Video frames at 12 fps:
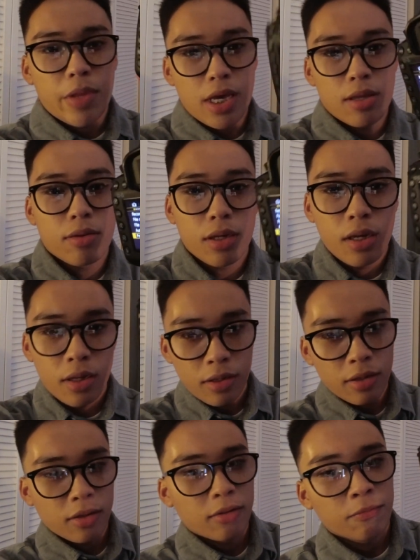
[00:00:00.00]
and
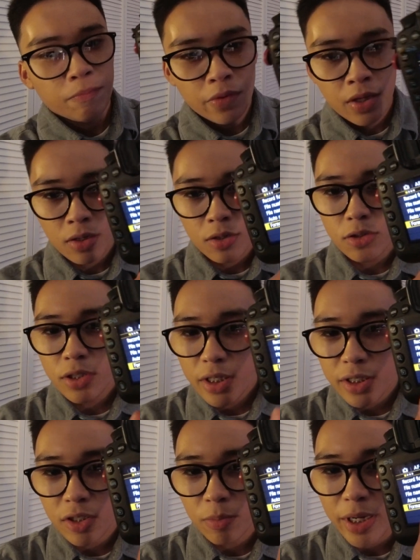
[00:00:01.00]
you see
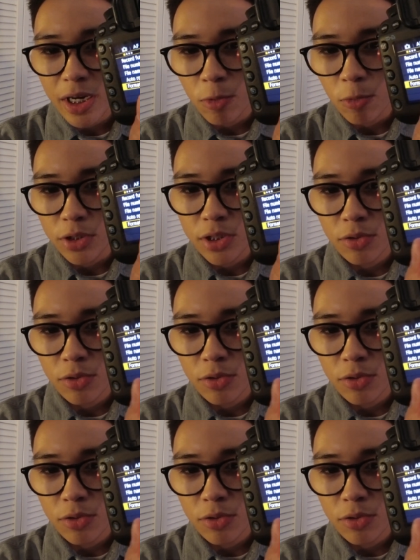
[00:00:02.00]
the subcategories.